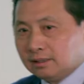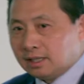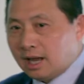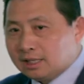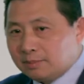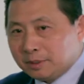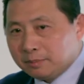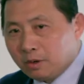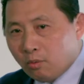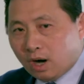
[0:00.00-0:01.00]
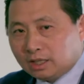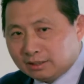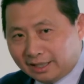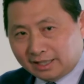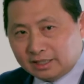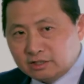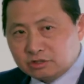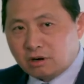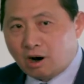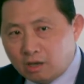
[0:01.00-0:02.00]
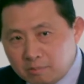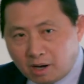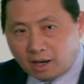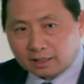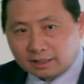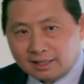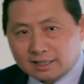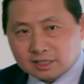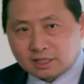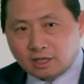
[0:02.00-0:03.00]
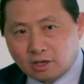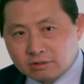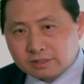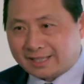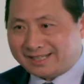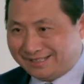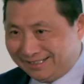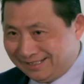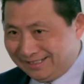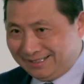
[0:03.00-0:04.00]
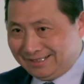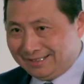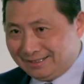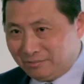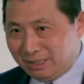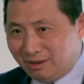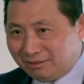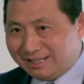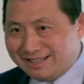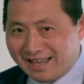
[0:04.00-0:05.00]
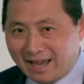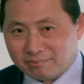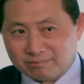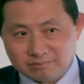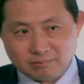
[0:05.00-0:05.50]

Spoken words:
The other people wanted to get into our market, let's close it. We don't need them.